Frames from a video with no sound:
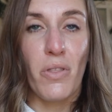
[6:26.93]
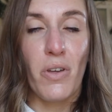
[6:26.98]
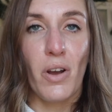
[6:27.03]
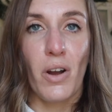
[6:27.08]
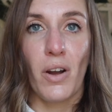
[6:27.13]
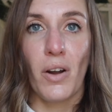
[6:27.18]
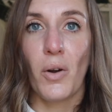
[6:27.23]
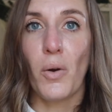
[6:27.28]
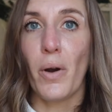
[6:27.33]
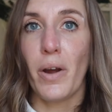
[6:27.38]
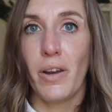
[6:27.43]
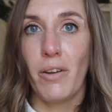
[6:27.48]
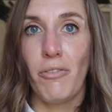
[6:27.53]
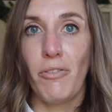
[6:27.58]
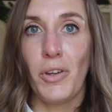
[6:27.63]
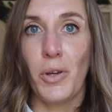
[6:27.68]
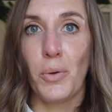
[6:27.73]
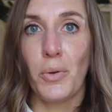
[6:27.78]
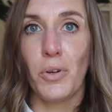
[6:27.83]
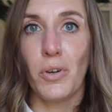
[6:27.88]
There are quite a
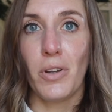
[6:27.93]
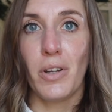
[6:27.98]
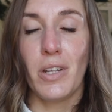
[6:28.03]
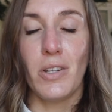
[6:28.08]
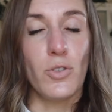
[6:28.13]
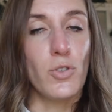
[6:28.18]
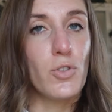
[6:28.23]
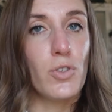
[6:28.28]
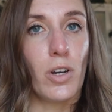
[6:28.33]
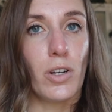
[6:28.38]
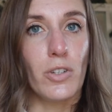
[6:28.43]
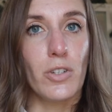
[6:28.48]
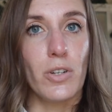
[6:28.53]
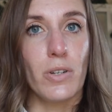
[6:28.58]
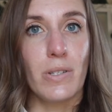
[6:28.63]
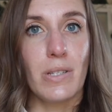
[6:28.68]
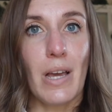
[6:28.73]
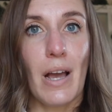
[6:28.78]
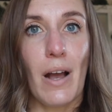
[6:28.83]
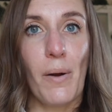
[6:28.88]
few good
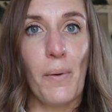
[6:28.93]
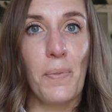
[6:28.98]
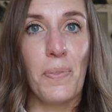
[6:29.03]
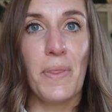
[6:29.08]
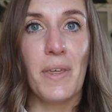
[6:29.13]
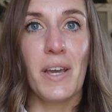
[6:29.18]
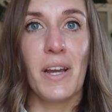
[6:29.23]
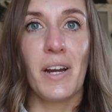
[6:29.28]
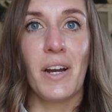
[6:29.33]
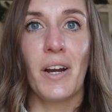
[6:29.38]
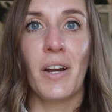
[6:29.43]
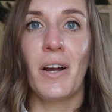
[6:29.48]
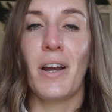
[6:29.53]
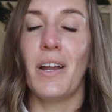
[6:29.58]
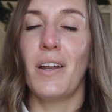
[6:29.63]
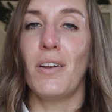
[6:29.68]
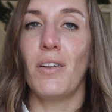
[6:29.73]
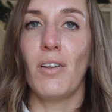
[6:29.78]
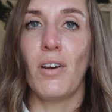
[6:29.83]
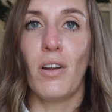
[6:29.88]
instructors out there
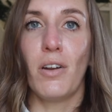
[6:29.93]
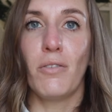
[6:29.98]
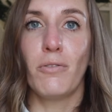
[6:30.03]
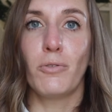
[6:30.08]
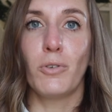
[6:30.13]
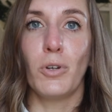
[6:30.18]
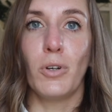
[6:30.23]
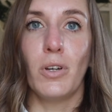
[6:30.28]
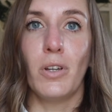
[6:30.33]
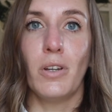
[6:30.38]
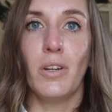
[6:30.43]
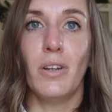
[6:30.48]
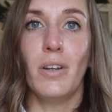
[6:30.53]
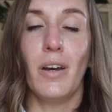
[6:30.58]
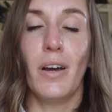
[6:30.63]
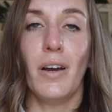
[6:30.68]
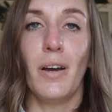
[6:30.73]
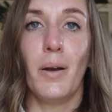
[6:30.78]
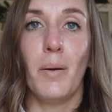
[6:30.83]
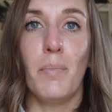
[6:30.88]
and a lot of good
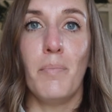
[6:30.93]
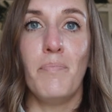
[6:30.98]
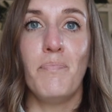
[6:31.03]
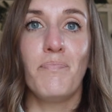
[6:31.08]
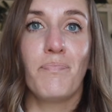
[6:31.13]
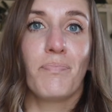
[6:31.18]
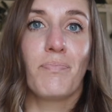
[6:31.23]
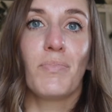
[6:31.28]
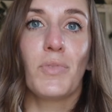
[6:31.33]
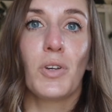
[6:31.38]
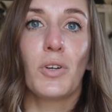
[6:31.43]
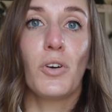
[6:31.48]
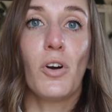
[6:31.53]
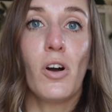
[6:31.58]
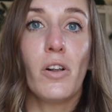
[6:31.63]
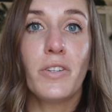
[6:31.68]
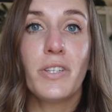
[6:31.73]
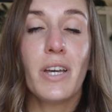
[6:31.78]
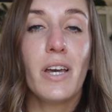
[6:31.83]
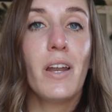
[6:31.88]

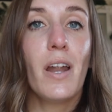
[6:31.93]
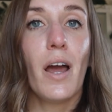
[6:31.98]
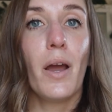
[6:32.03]
content.